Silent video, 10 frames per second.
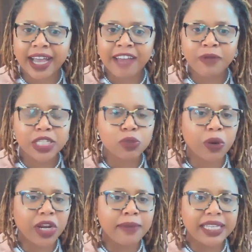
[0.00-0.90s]
I've been
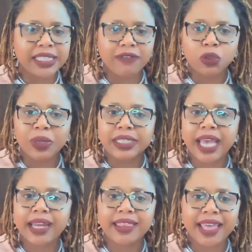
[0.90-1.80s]
spreading myself doing
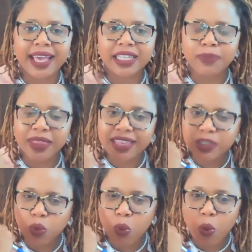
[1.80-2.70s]
10 things, but
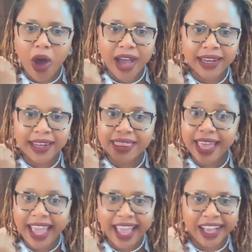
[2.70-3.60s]
this one
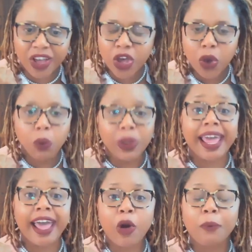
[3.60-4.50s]
thing will
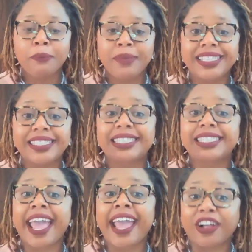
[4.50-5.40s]
help me
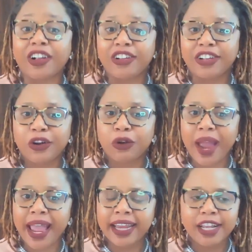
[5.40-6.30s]
scale,
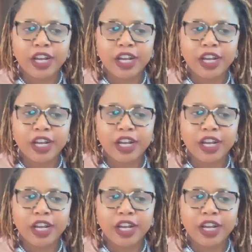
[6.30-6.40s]
right?